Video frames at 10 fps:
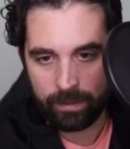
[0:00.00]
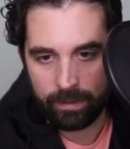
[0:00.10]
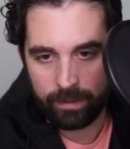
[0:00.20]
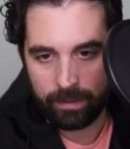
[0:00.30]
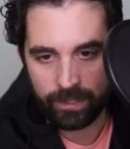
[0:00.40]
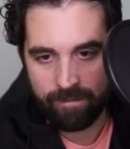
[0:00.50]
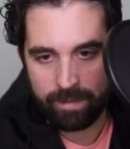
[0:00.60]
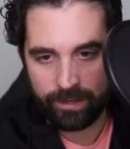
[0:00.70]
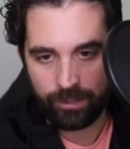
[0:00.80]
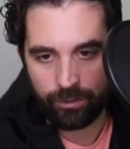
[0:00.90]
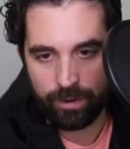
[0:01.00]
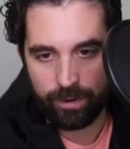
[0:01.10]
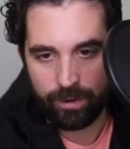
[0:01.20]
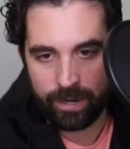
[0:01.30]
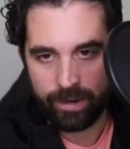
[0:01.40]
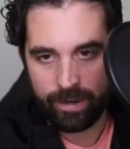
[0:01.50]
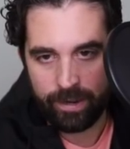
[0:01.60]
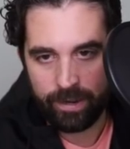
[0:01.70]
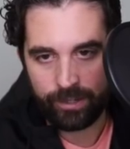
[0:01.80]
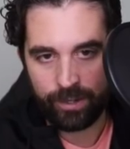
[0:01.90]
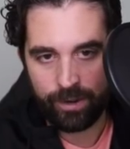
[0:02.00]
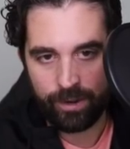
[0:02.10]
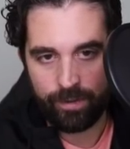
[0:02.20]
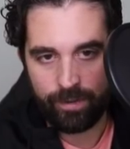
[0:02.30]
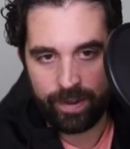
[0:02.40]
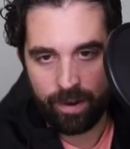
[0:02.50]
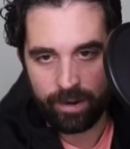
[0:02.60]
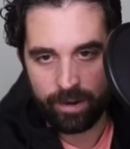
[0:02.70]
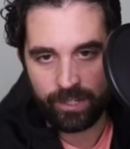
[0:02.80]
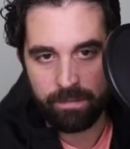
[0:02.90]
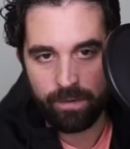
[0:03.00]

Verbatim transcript: looks like have been distributed. So there are some who